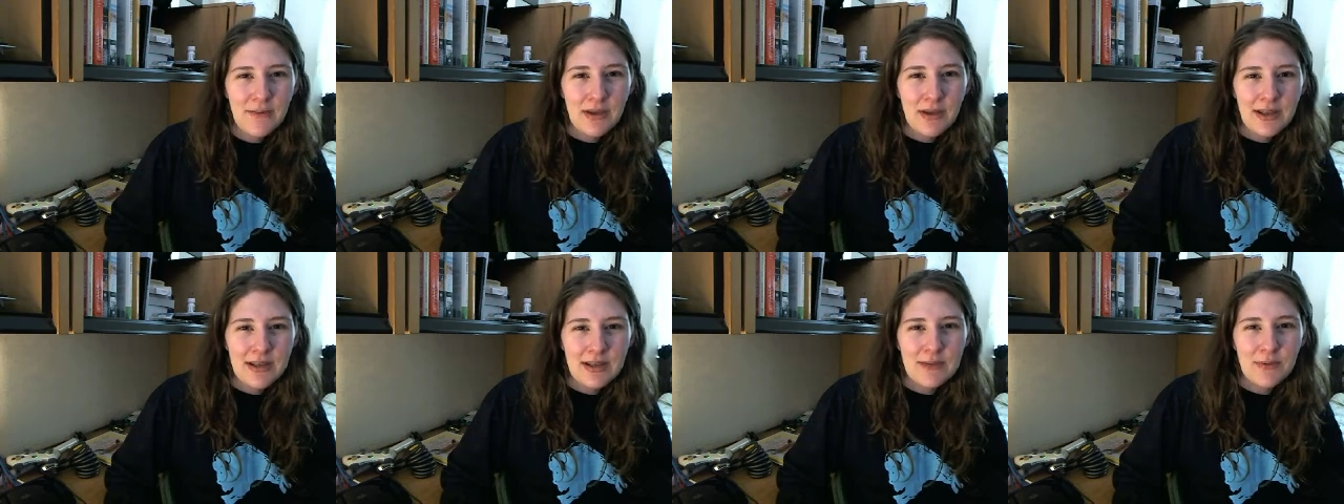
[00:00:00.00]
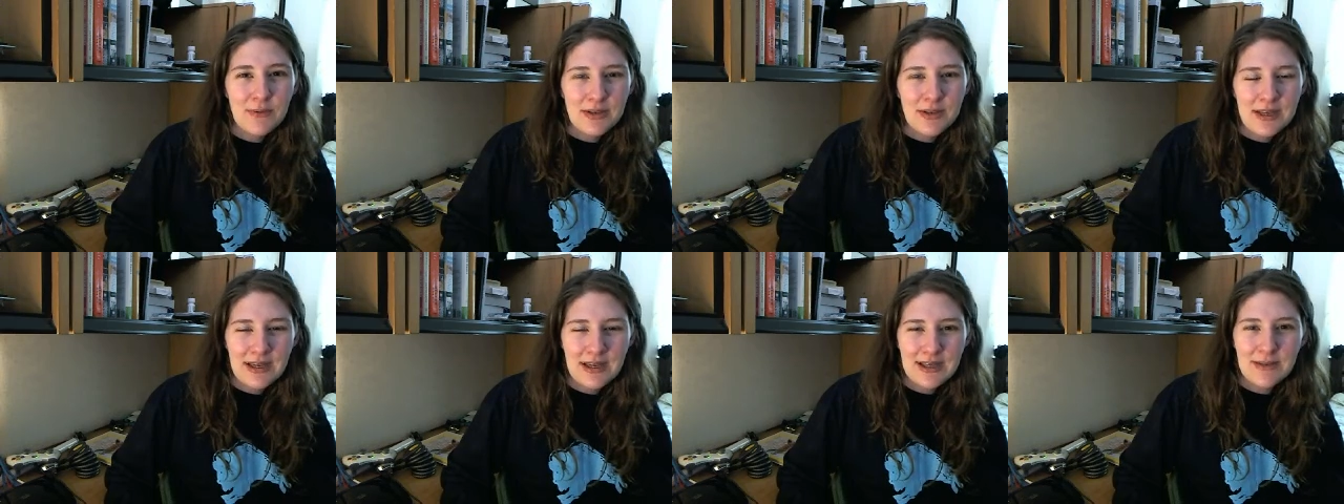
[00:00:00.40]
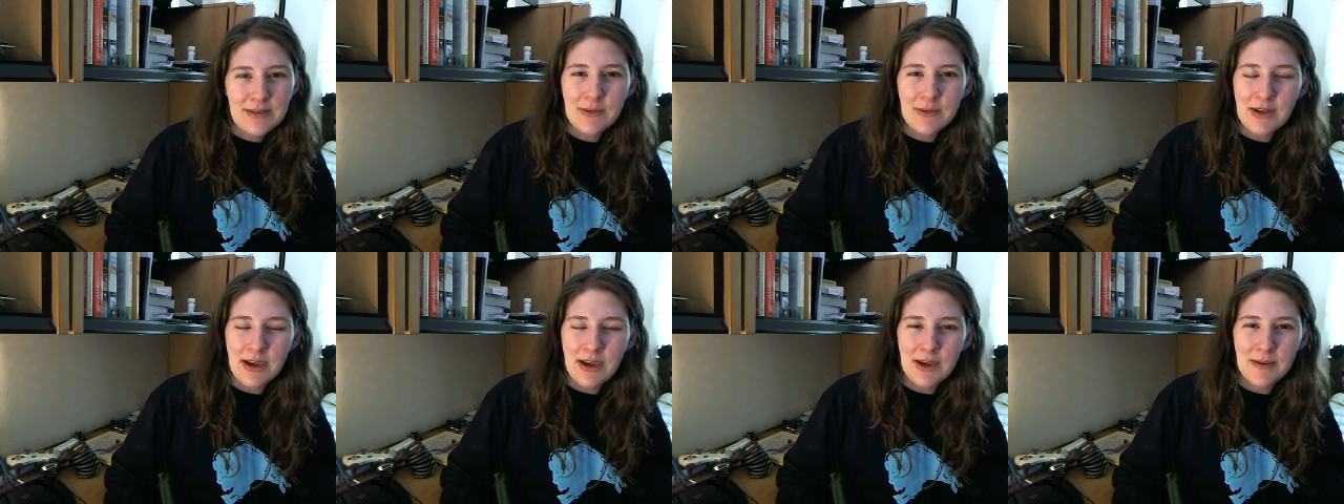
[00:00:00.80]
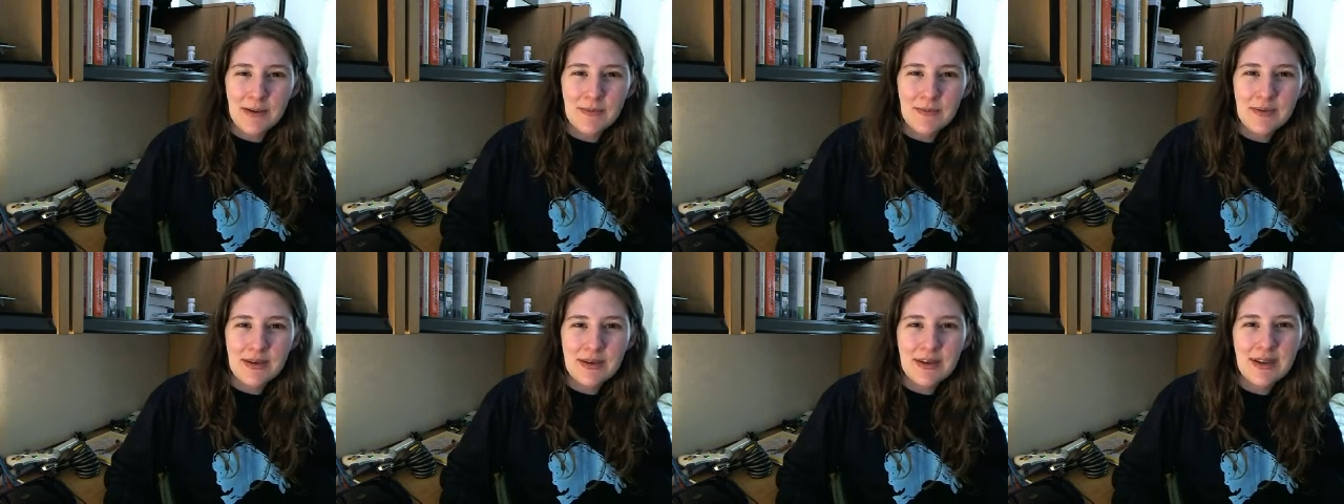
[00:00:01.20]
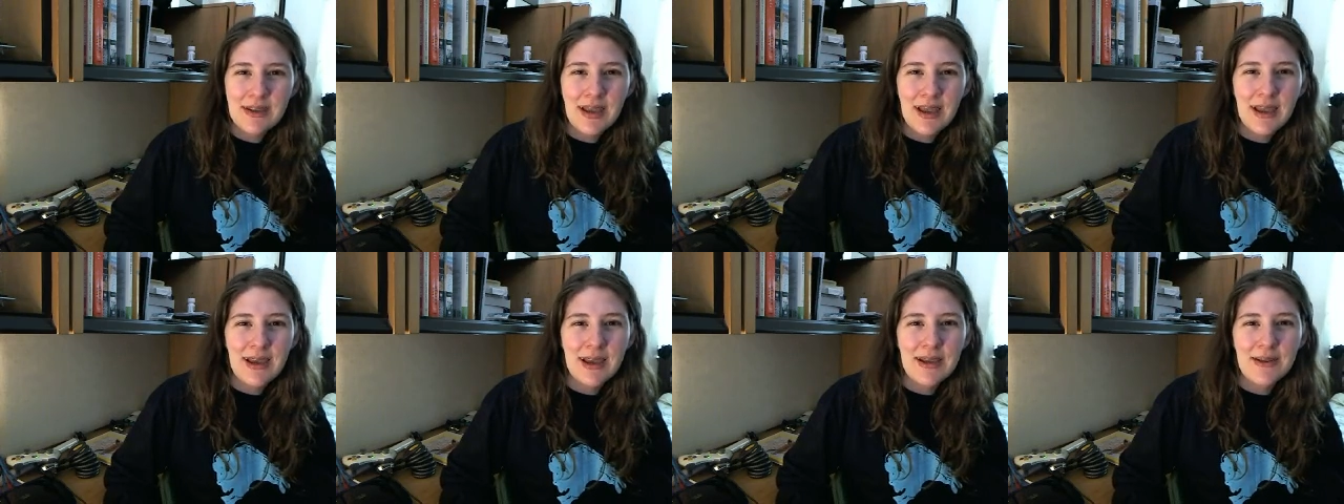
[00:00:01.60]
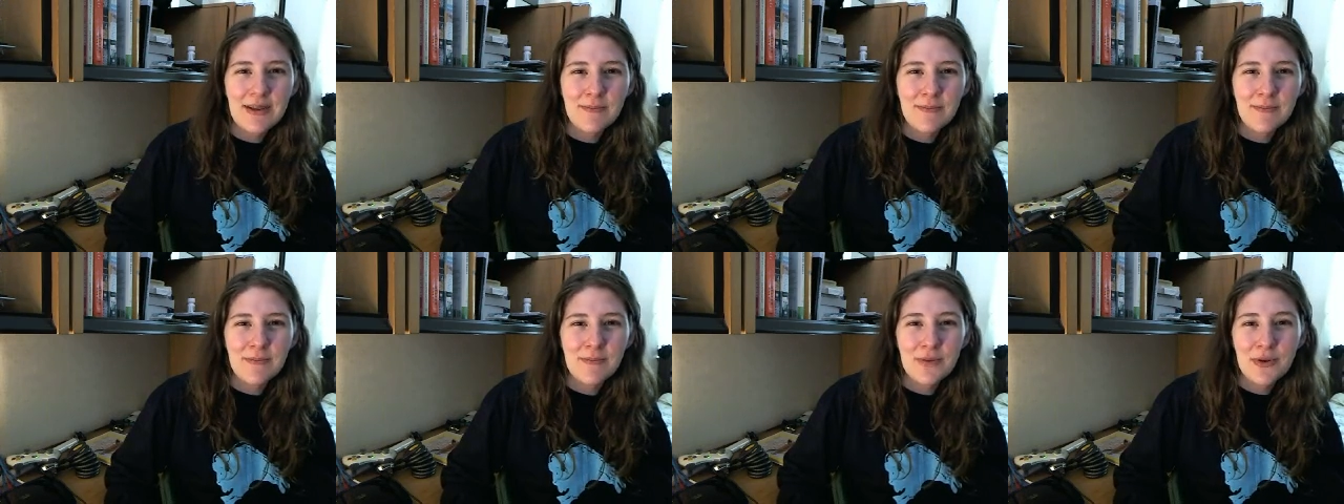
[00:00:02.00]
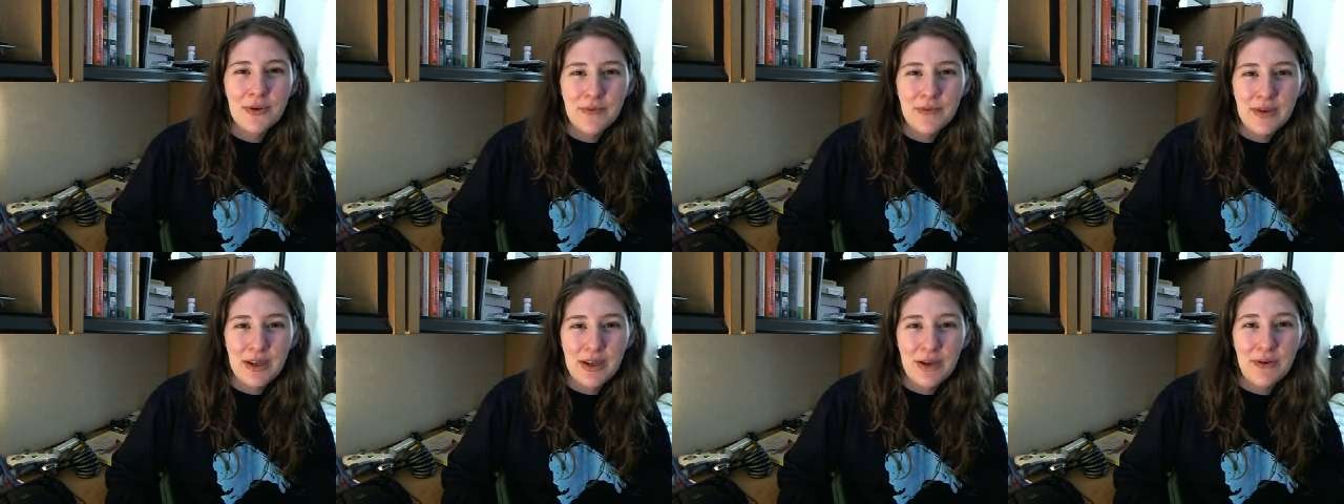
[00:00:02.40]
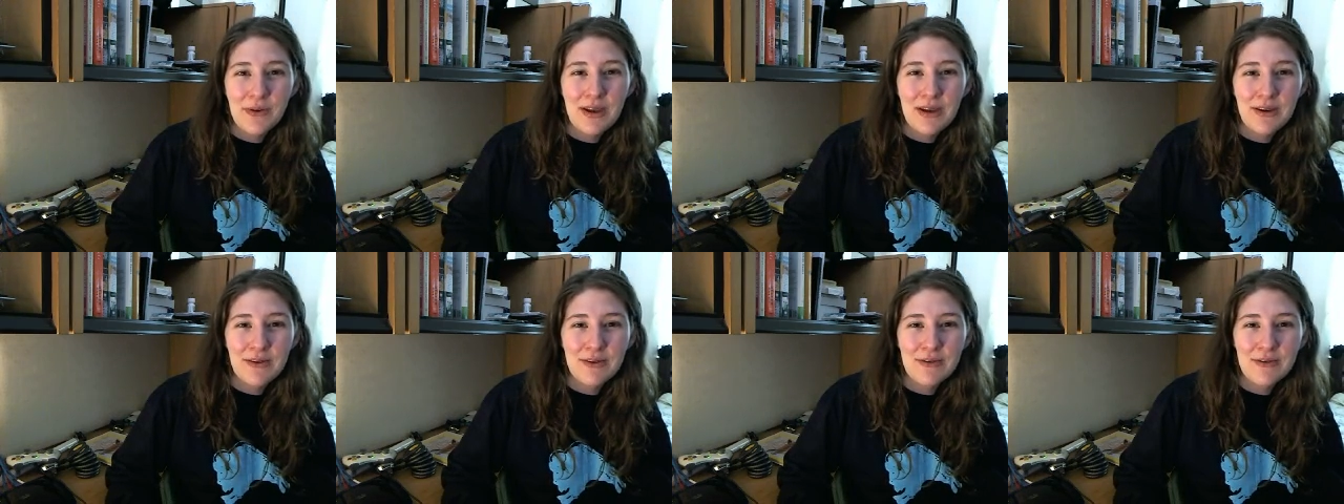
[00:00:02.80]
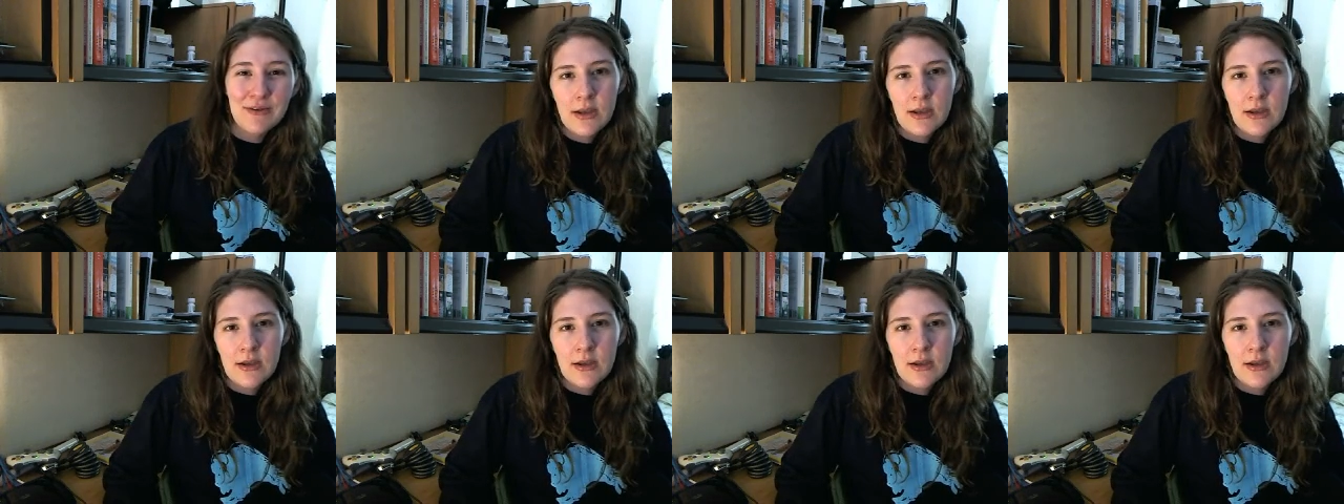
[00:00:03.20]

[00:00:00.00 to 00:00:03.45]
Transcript: Might as well take some time and put a video out.